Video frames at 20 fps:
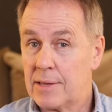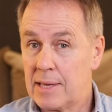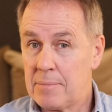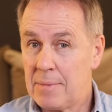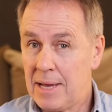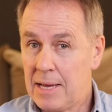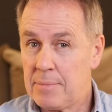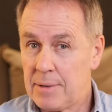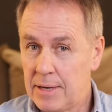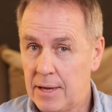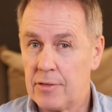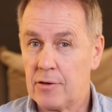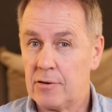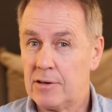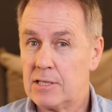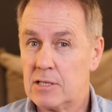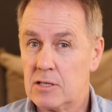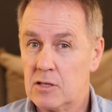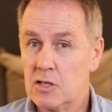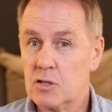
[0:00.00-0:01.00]
There may be other
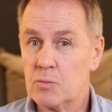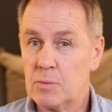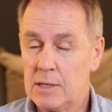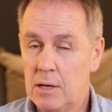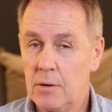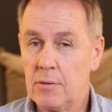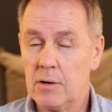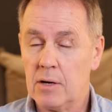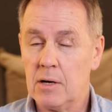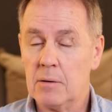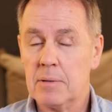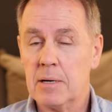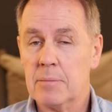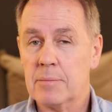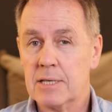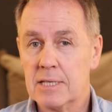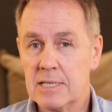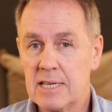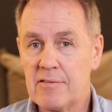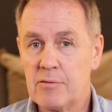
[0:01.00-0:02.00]
incidents we don't know about
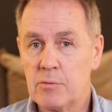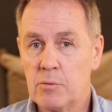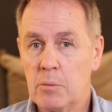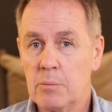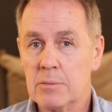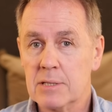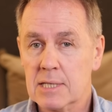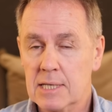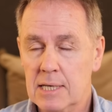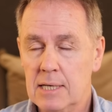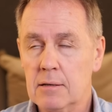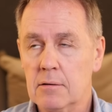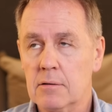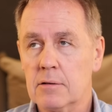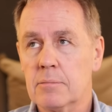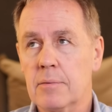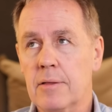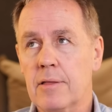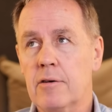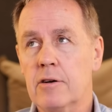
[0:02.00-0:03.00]
because everyone was
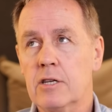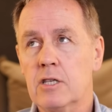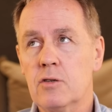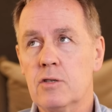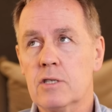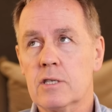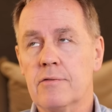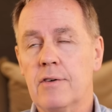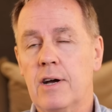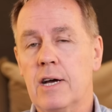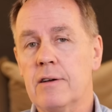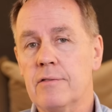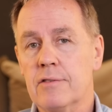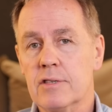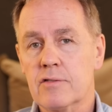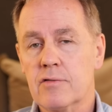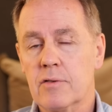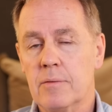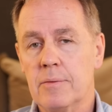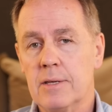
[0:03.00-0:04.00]
killed, but there are two
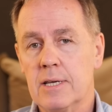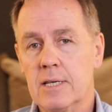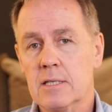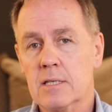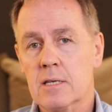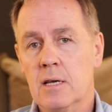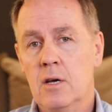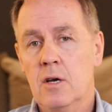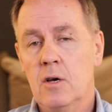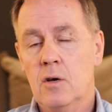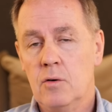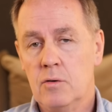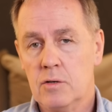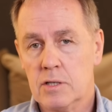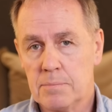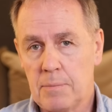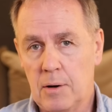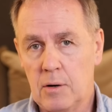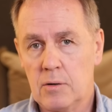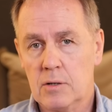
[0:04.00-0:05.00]
survivors from this who
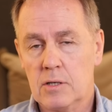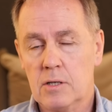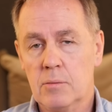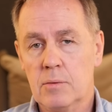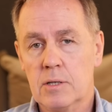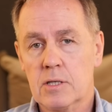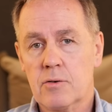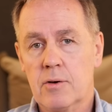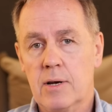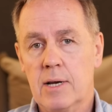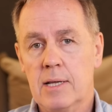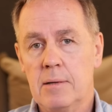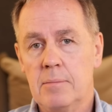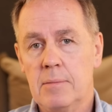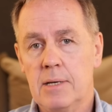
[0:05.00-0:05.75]
spoke to Israeli